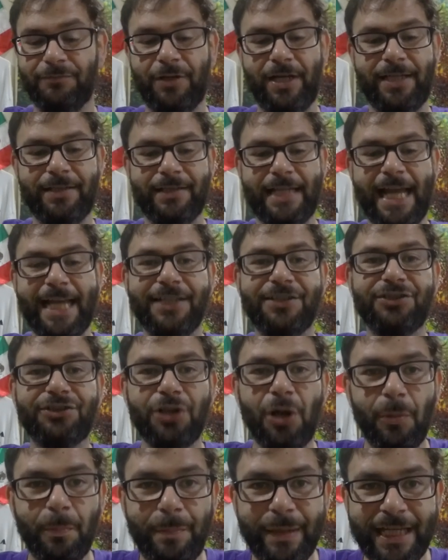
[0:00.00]
well, hey,
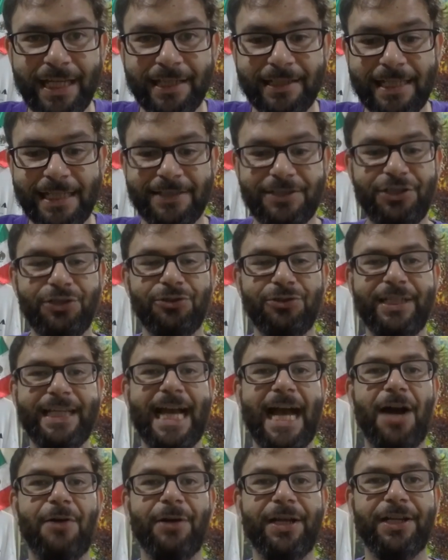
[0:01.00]
so be it. That's usually
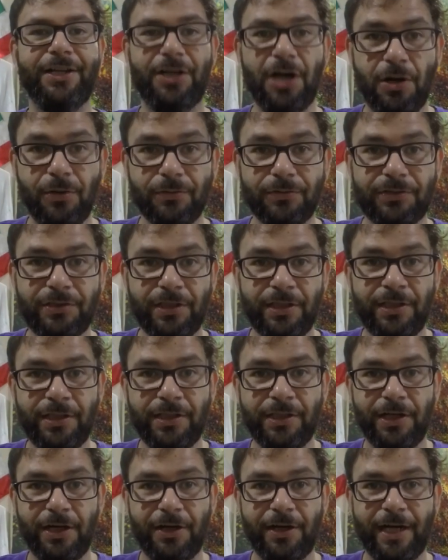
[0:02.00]
how it goes.
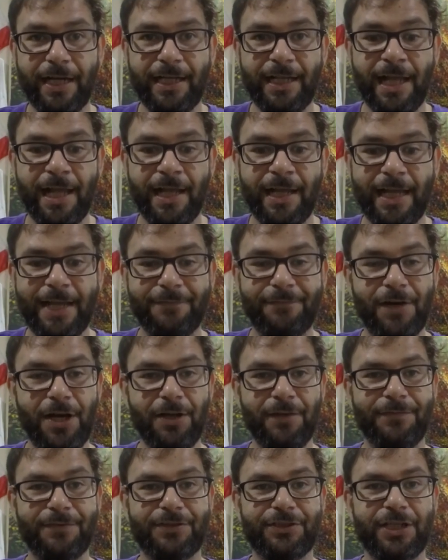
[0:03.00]
All right. If
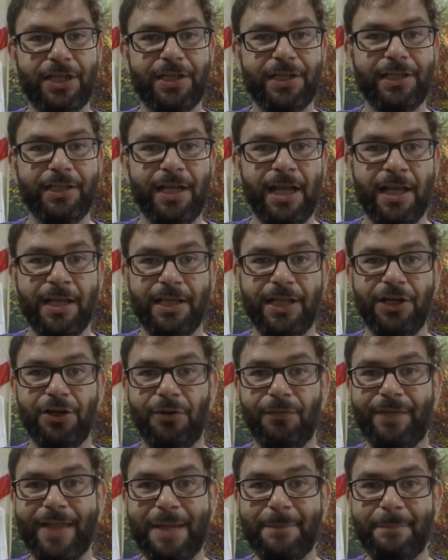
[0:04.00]
all of a sudden, you
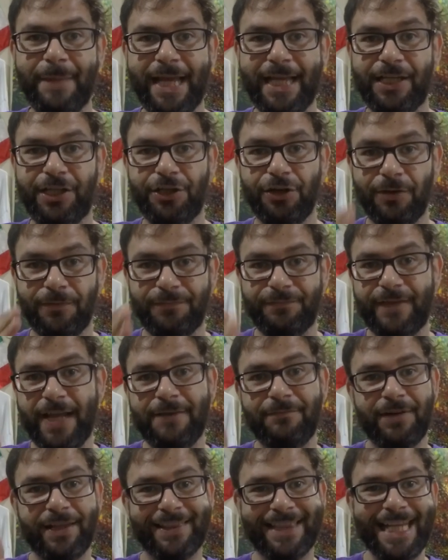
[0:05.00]
know, they make your
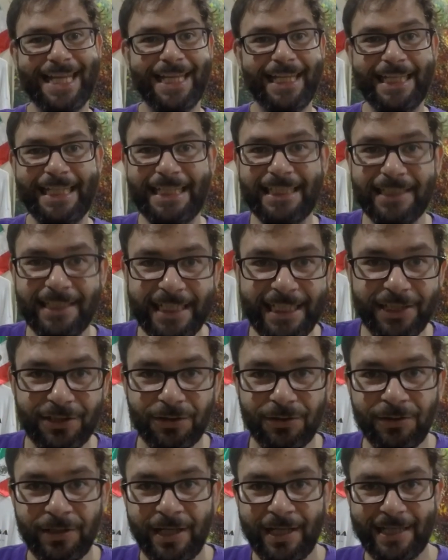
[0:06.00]
favorite thing
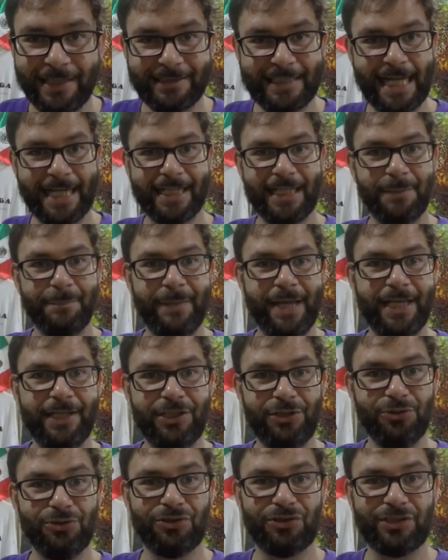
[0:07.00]
illegal, is that going to
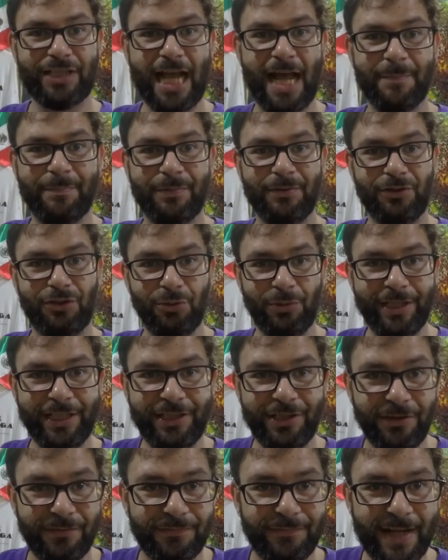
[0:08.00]
make you stop
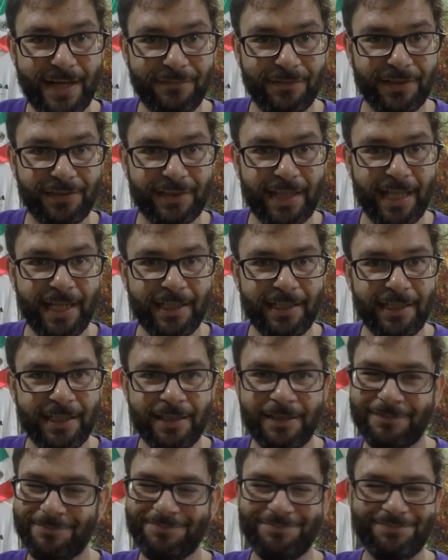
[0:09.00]
doing your favorite thing?